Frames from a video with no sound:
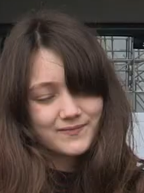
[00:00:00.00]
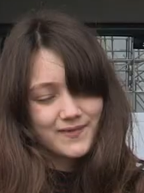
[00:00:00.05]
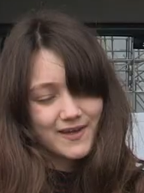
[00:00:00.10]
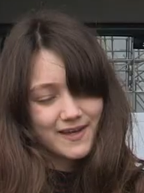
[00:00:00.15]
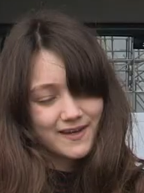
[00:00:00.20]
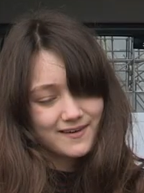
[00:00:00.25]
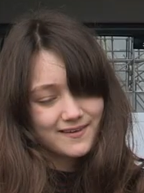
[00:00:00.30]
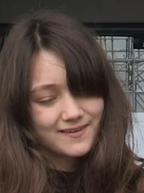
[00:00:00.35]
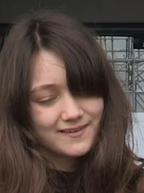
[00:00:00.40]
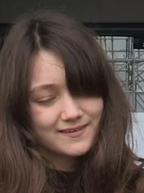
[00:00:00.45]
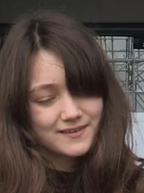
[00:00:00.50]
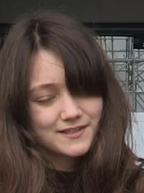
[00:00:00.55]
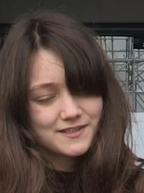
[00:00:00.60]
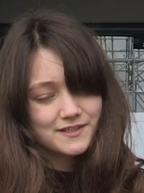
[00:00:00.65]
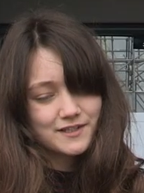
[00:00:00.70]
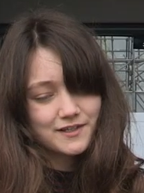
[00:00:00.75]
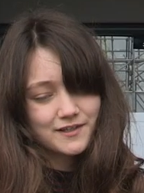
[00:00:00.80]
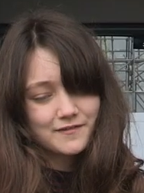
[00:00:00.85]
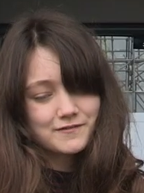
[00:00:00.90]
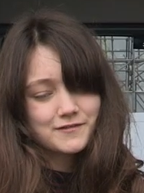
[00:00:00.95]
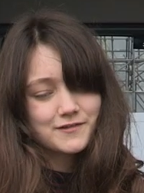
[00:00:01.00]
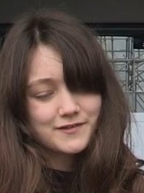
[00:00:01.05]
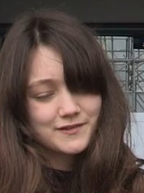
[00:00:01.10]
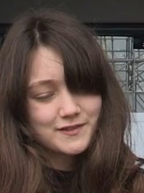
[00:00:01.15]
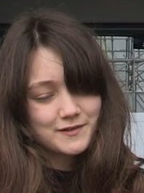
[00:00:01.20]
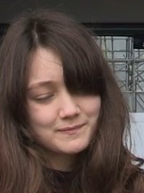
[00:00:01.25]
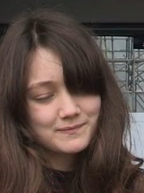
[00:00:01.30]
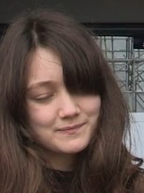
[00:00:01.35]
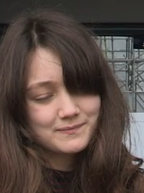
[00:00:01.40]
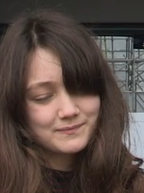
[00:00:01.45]
like this i've got
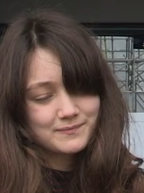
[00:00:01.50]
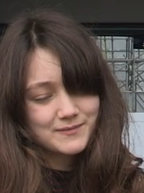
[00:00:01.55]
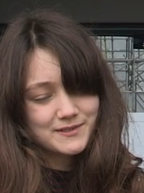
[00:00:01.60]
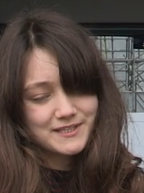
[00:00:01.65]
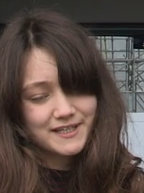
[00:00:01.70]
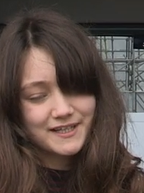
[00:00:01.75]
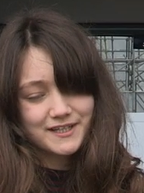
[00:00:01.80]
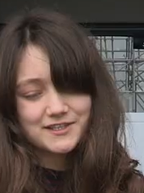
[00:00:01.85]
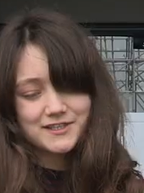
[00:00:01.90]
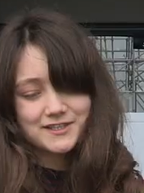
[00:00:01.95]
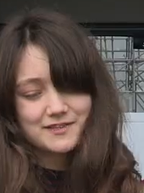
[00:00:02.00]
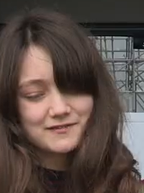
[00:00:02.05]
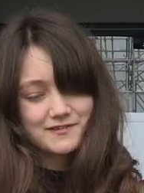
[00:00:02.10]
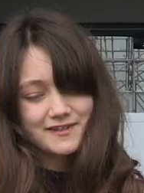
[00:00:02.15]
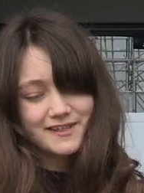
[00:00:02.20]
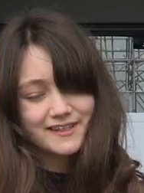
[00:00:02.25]
the protection of